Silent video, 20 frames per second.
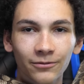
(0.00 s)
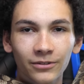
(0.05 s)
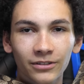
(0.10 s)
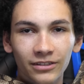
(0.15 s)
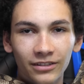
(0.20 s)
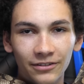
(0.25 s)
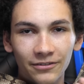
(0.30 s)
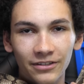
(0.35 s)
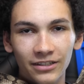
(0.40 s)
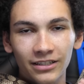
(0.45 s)
It
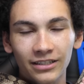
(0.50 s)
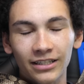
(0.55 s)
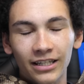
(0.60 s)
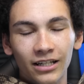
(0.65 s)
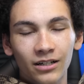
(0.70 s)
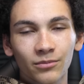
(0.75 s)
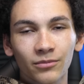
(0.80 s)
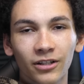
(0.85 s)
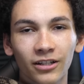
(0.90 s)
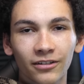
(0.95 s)
was it was this
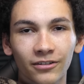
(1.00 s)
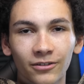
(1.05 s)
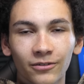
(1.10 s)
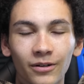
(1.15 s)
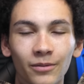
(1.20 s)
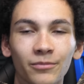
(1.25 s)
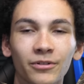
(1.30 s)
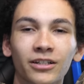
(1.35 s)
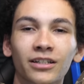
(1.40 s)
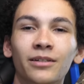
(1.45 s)
animal. I don't know
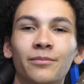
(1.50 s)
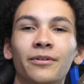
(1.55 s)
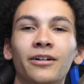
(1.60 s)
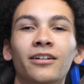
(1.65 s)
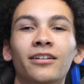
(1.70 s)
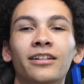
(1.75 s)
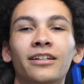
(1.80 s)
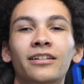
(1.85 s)
I'm talking about it.